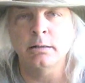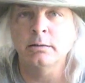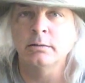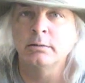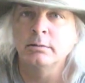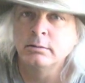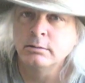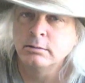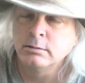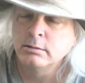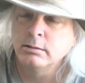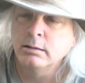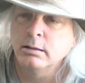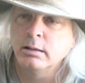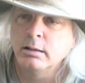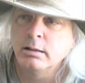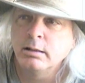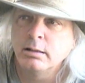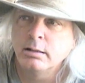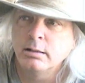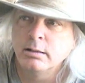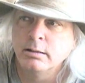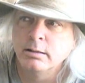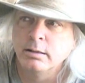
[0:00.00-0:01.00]
of here!
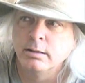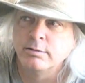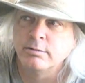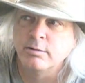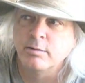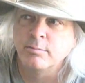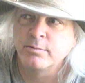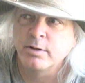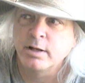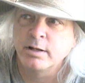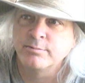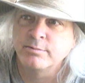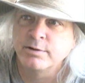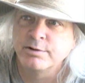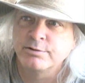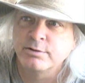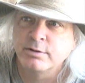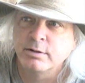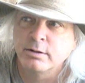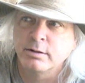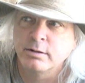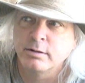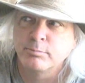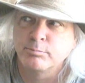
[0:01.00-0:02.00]
And sometimes they
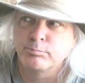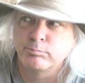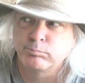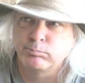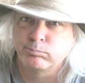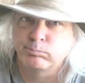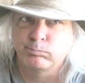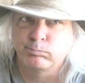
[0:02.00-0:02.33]
say,